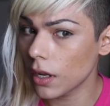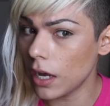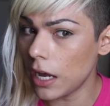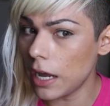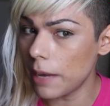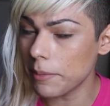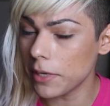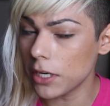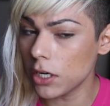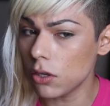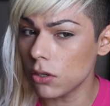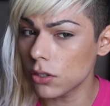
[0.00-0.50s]

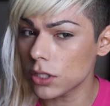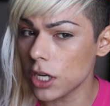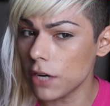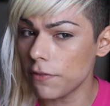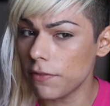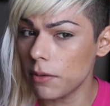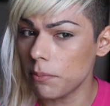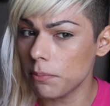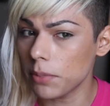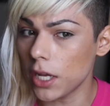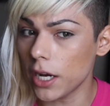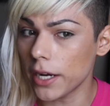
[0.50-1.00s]
I'm gonna hold
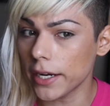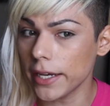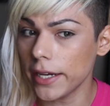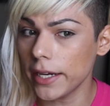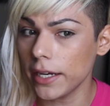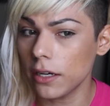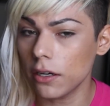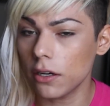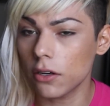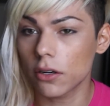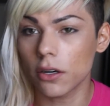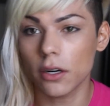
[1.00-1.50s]
off on
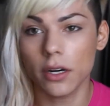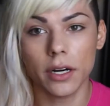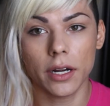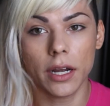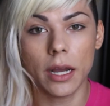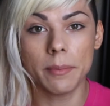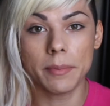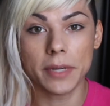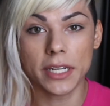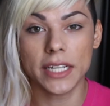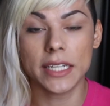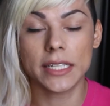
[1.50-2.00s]
blotting, or
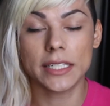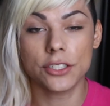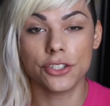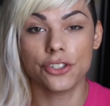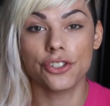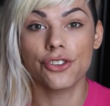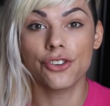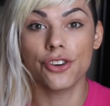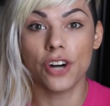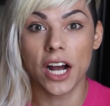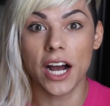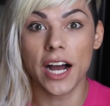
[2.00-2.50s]
I'm gonna
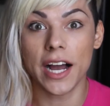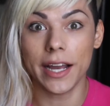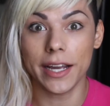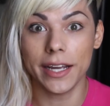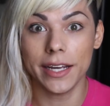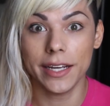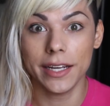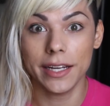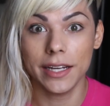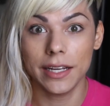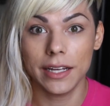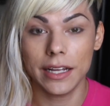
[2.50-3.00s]

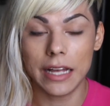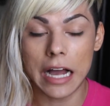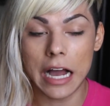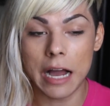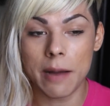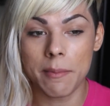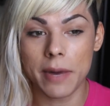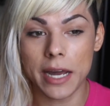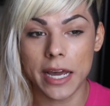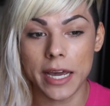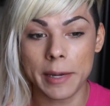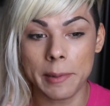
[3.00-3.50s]
try.
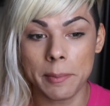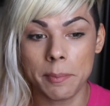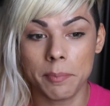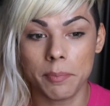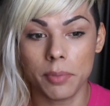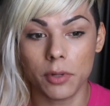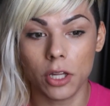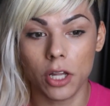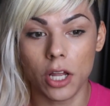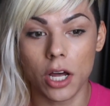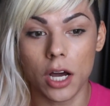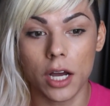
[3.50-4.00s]
I might
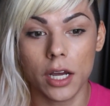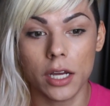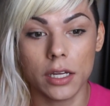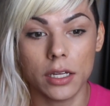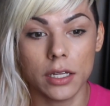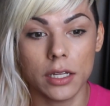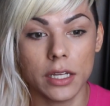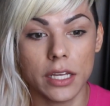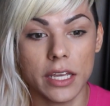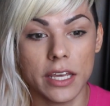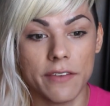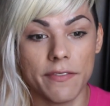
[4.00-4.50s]
blot
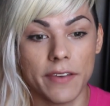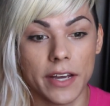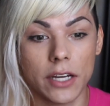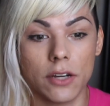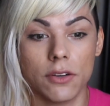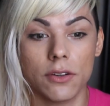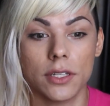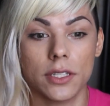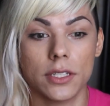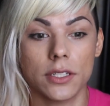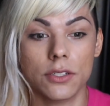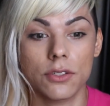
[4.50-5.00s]
if I
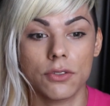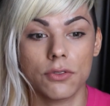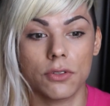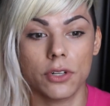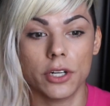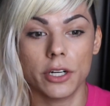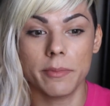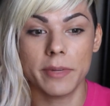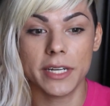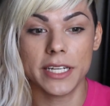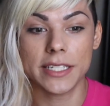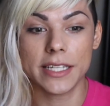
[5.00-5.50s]
go to the
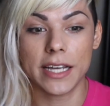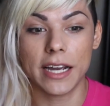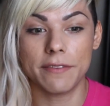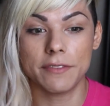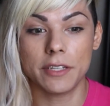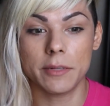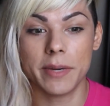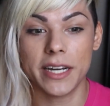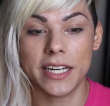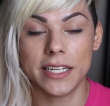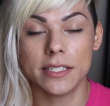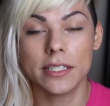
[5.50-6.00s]
store because I have
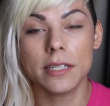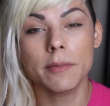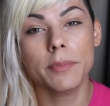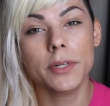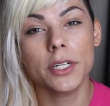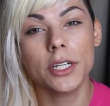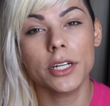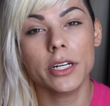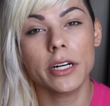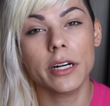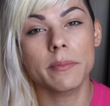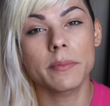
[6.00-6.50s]
to buy a
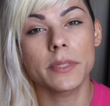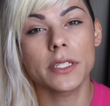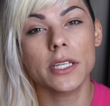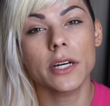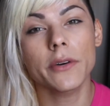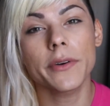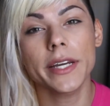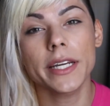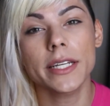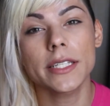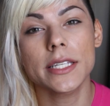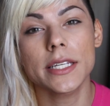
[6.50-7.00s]
zipper. I'm
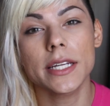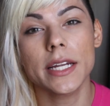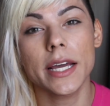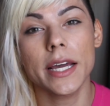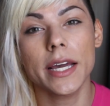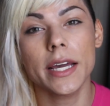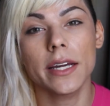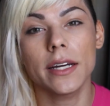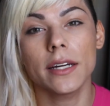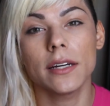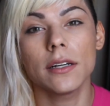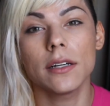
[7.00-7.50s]
sewing
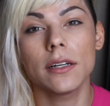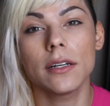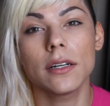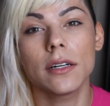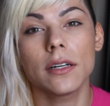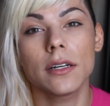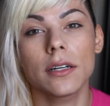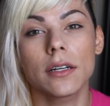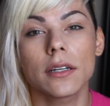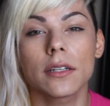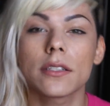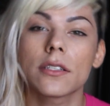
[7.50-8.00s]
today.
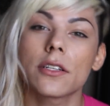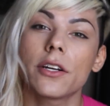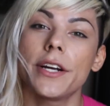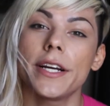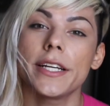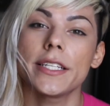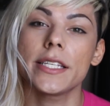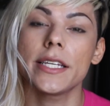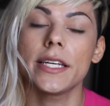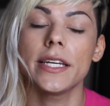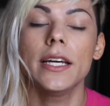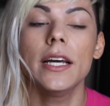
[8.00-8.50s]
Ugh, it's
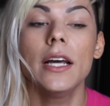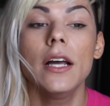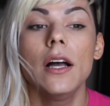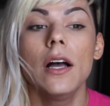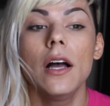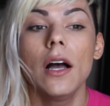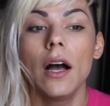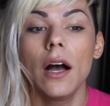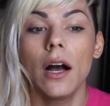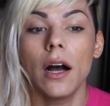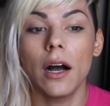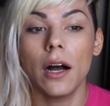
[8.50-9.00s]
crazy.
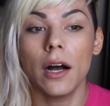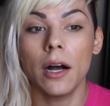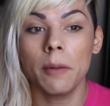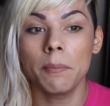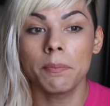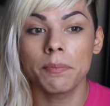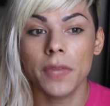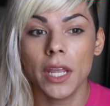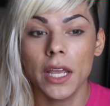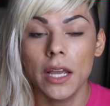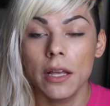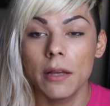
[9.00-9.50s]

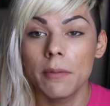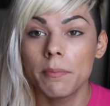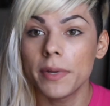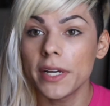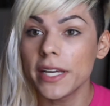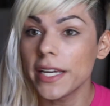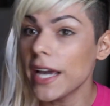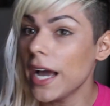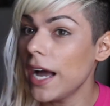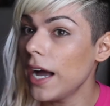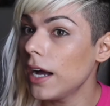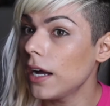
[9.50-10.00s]

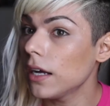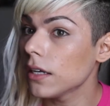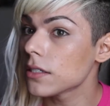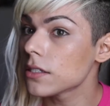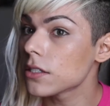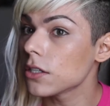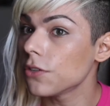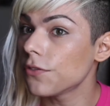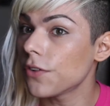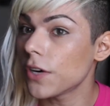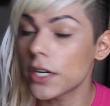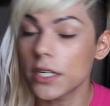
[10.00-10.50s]
But yeah,
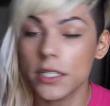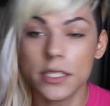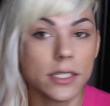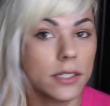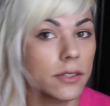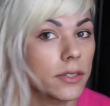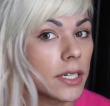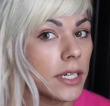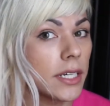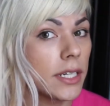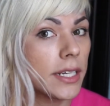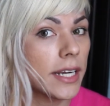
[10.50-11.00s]
so far
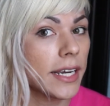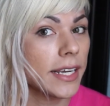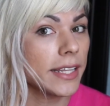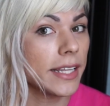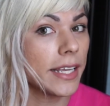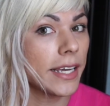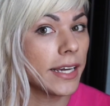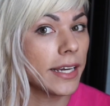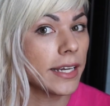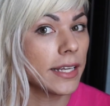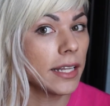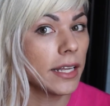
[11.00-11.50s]
so good, I
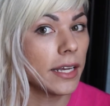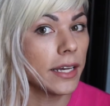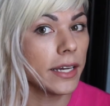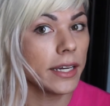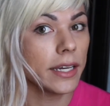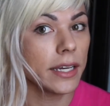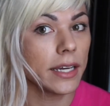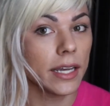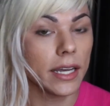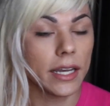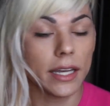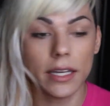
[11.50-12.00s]
think.
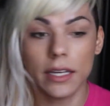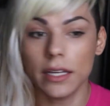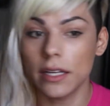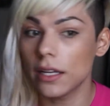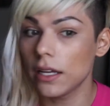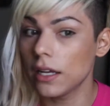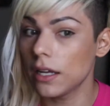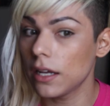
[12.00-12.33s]
Like,